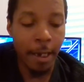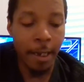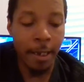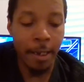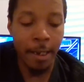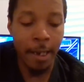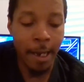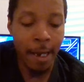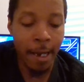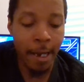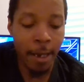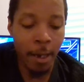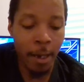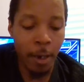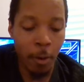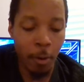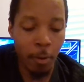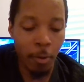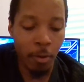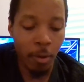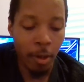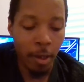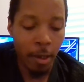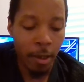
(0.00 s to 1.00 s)
And
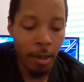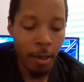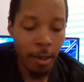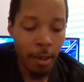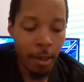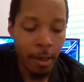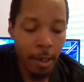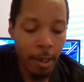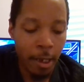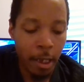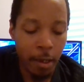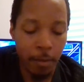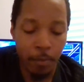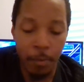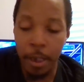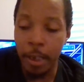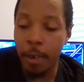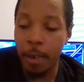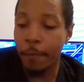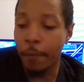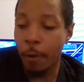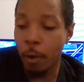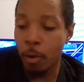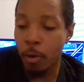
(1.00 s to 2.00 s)
now he
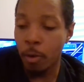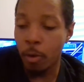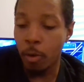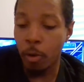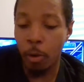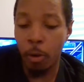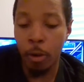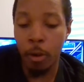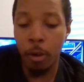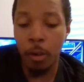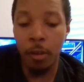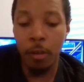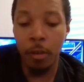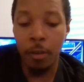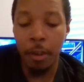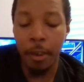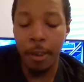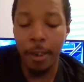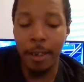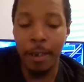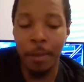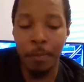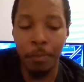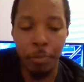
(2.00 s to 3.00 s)
made a phone call,
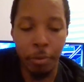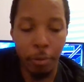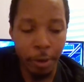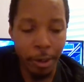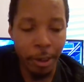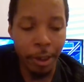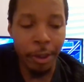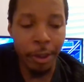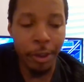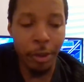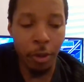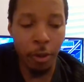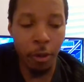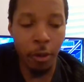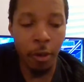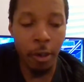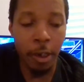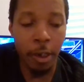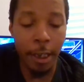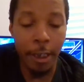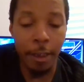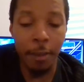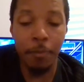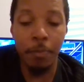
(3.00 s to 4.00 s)
and I'm pretty
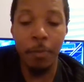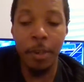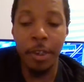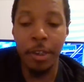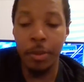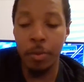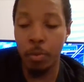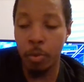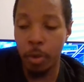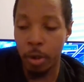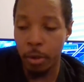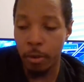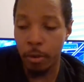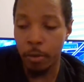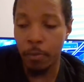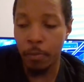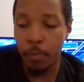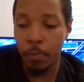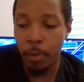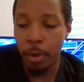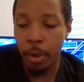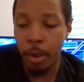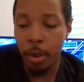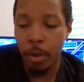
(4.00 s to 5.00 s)
sure it's Miss Wu.
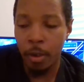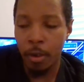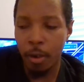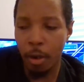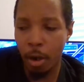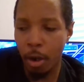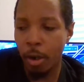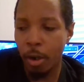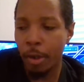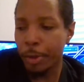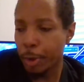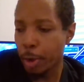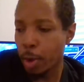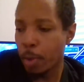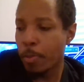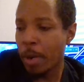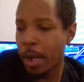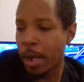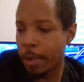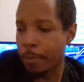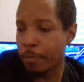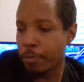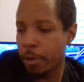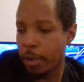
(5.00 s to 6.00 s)
Also,
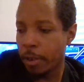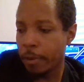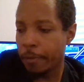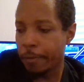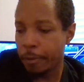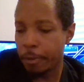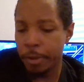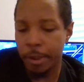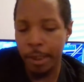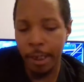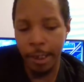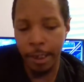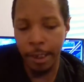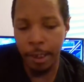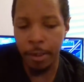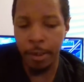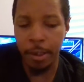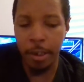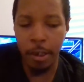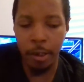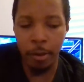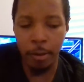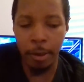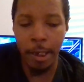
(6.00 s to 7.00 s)
by the previews, I
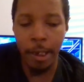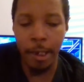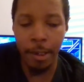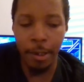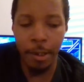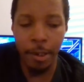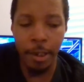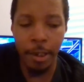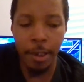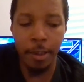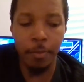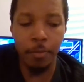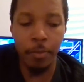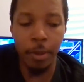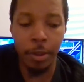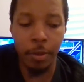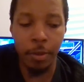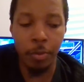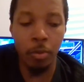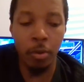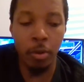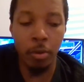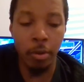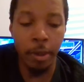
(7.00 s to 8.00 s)
can tell that it's
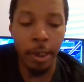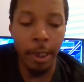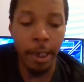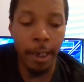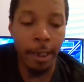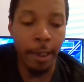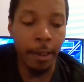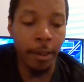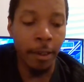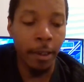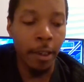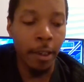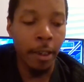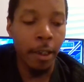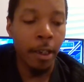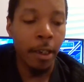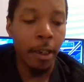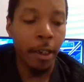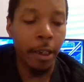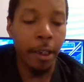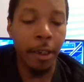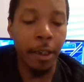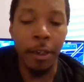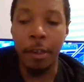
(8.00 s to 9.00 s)
Miss Wu that,
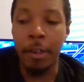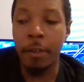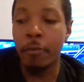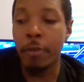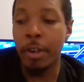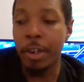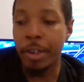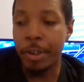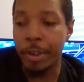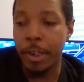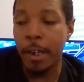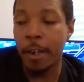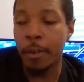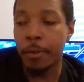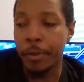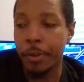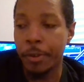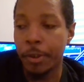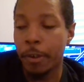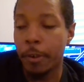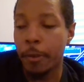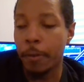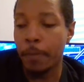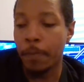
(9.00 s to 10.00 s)
he reached out
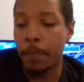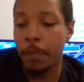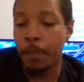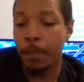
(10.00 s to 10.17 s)
to.